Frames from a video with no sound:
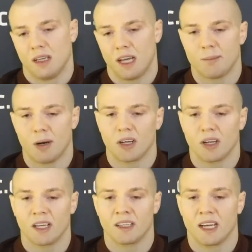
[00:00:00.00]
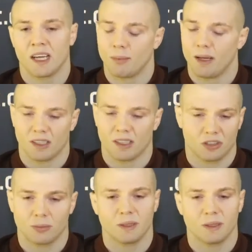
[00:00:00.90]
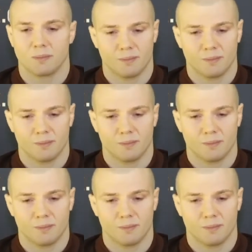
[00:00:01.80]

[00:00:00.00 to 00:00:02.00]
about getting the title back, you should be